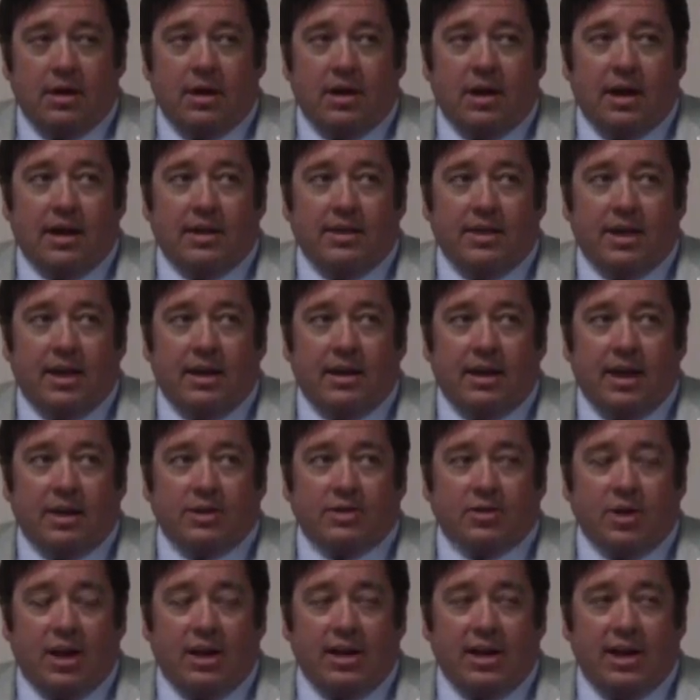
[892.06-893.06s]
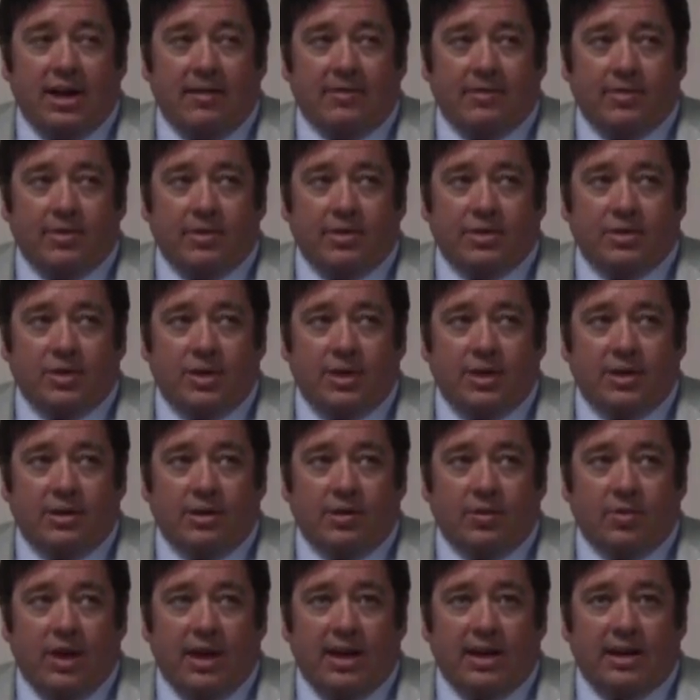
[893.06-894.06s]
But And Yeah, then we I were- tried to have a retreat at Amber the
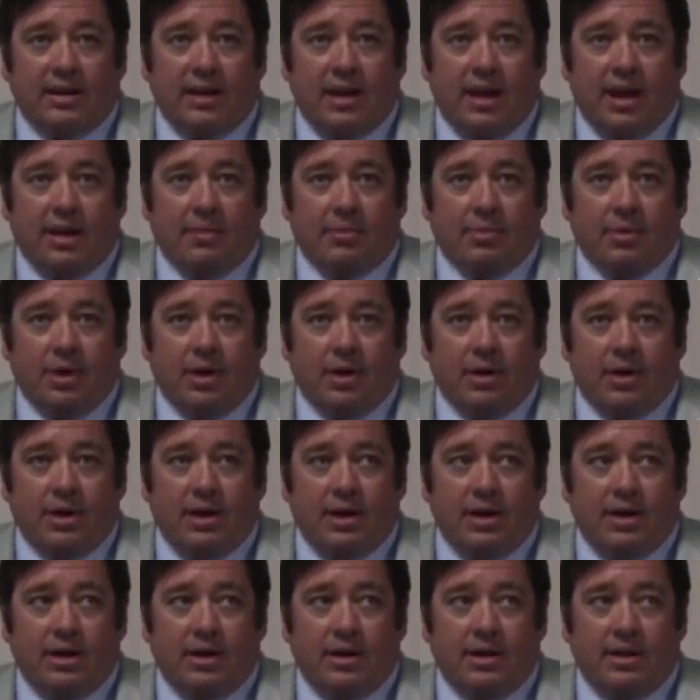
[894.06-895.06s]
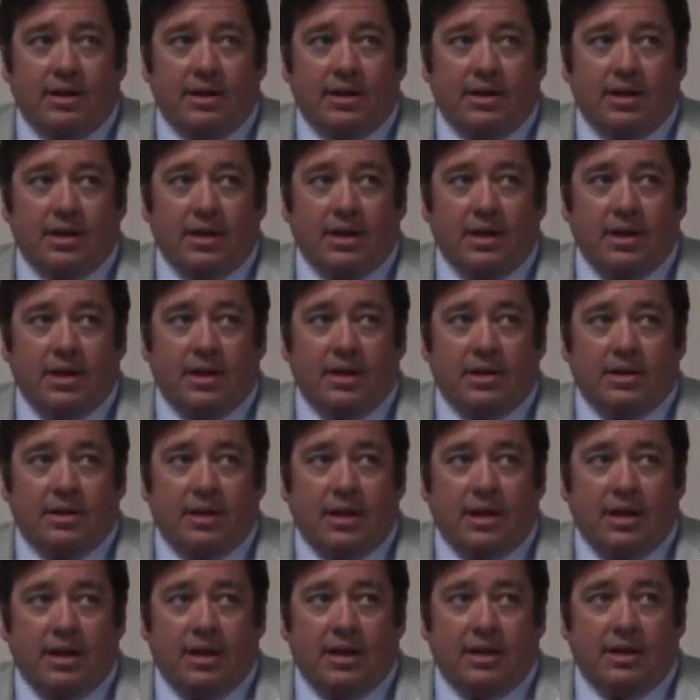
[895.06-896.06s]
Reagan retreat. Library I remember and that.
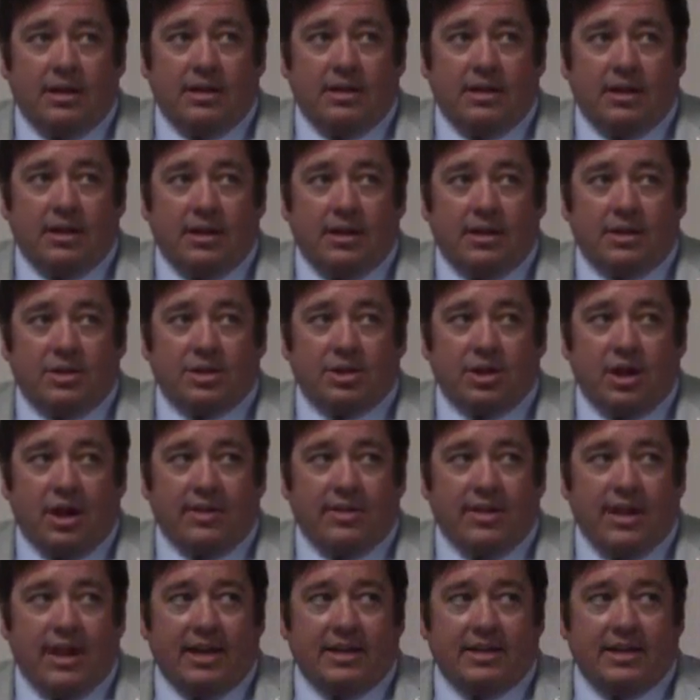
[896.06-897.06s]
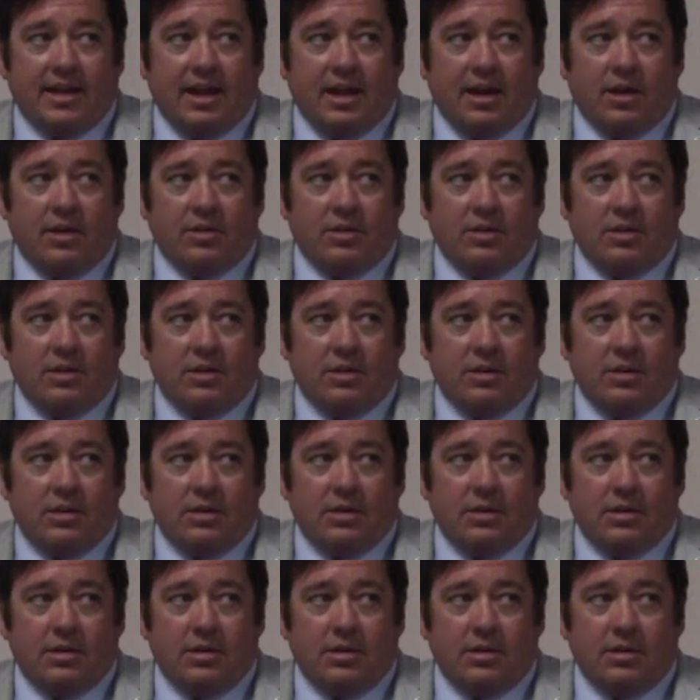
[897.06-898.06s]
they uh, shot that down.
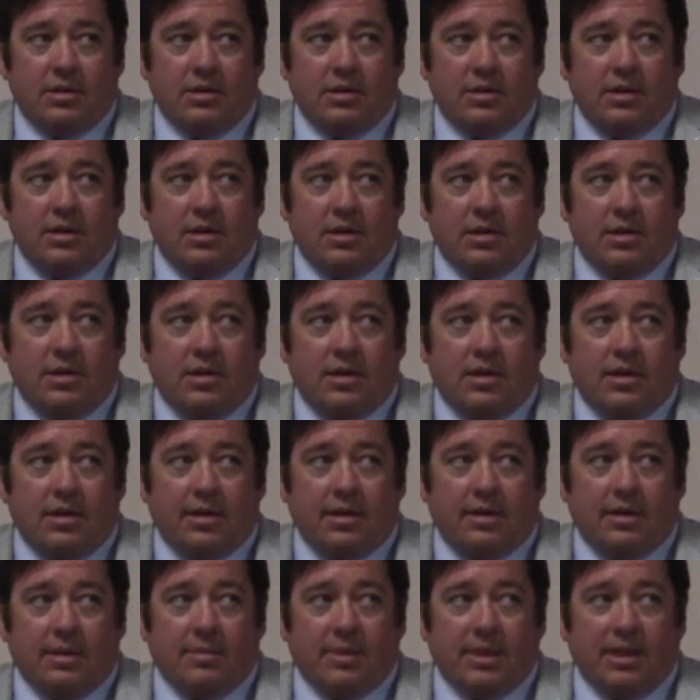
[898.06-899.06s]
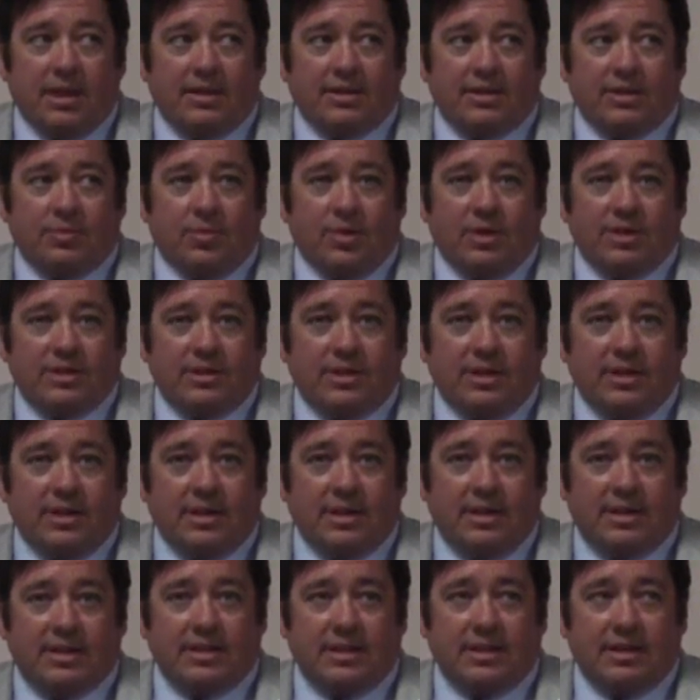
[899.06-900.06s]
Um, yeah. Because it wasn't in
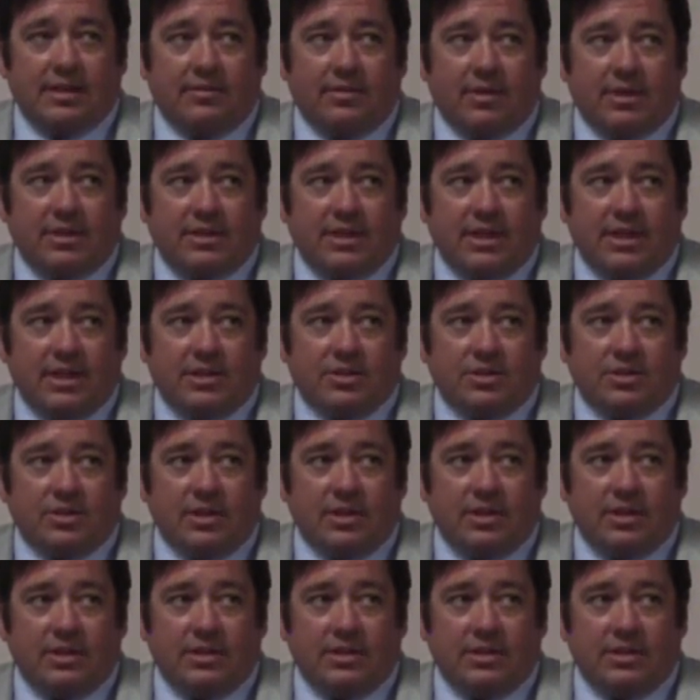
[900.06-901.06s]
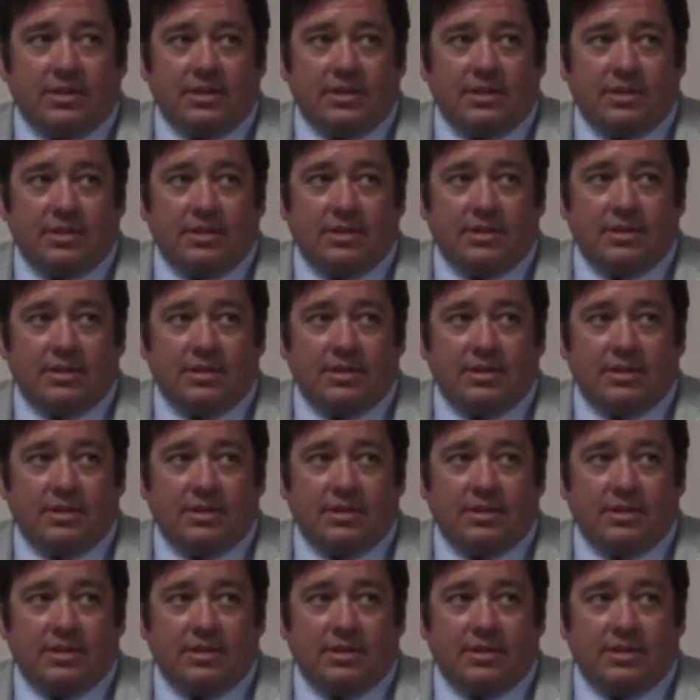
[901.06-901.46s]
the city of Los Angeles. Yeah.